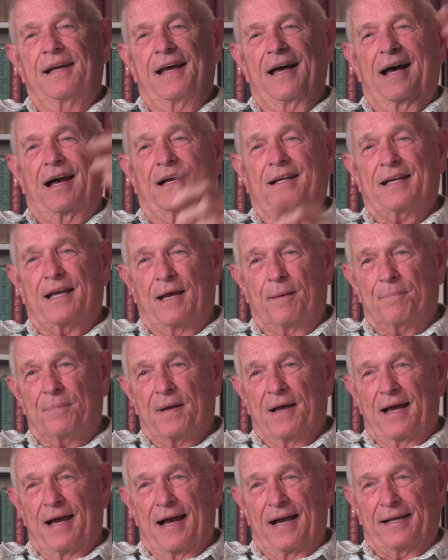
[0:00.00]
I
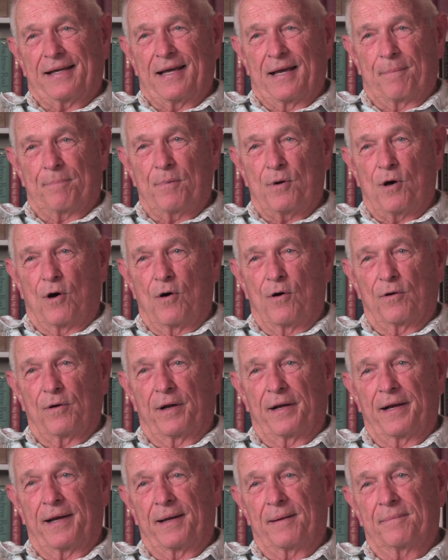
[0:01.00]
kept
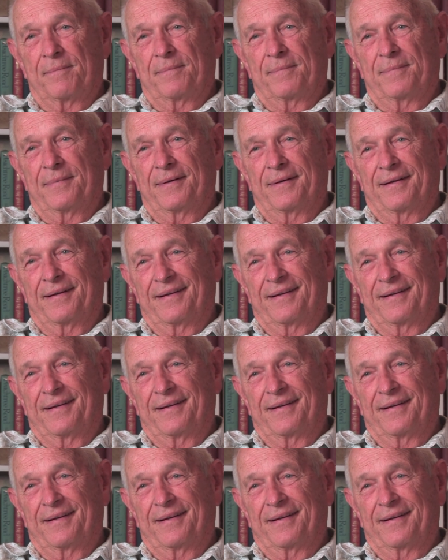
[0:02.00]
calling him.